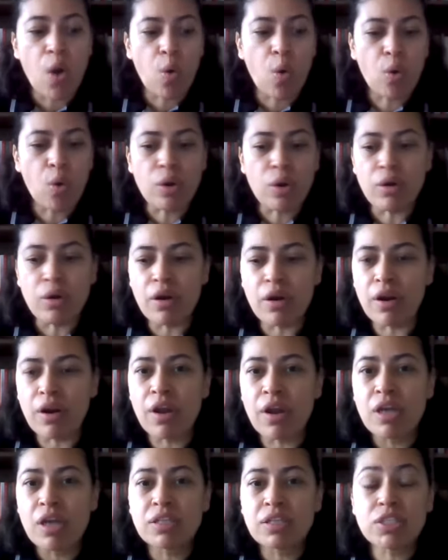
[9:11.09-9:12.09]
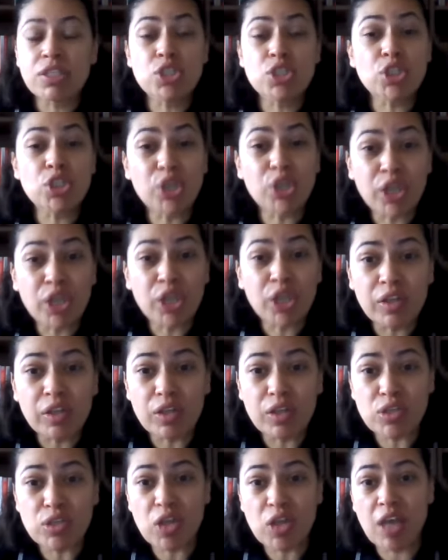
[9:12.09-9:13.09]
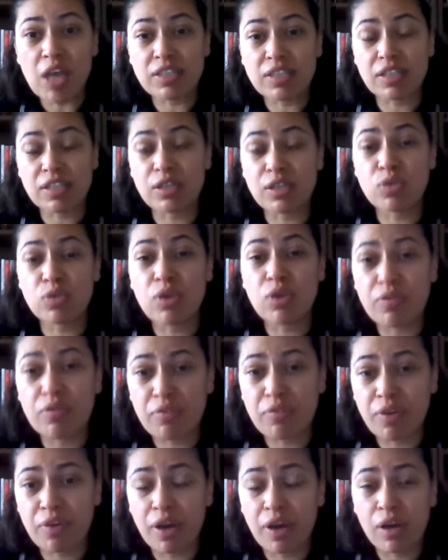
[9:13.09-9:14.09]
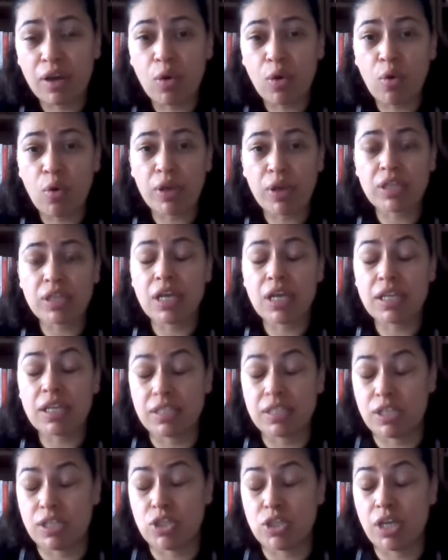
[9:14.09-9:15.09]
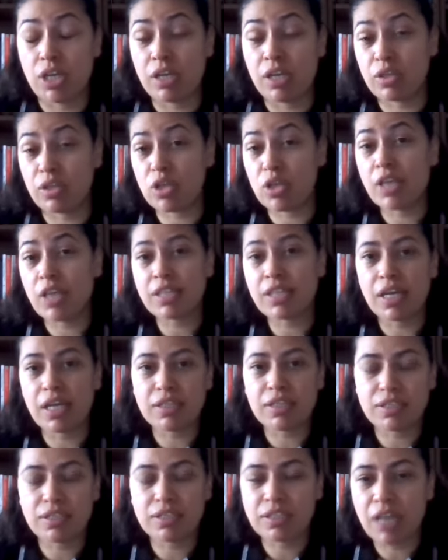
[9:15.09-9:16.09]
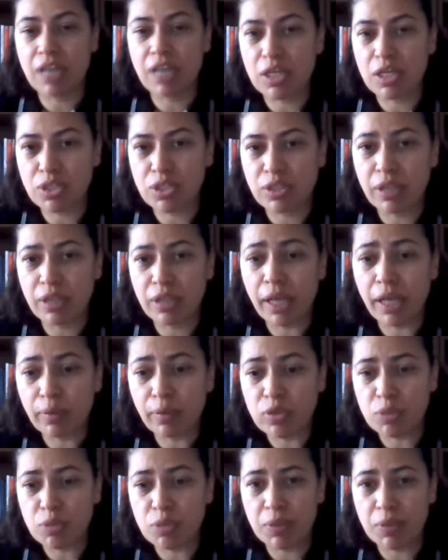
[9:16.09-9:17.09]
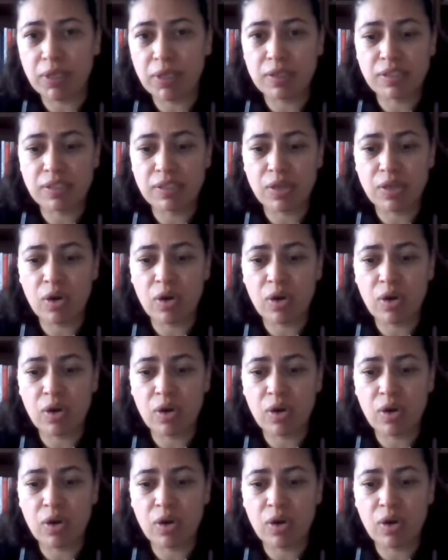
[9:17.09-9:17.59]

or teaching English as a lingua franca or teaching English as an international language, because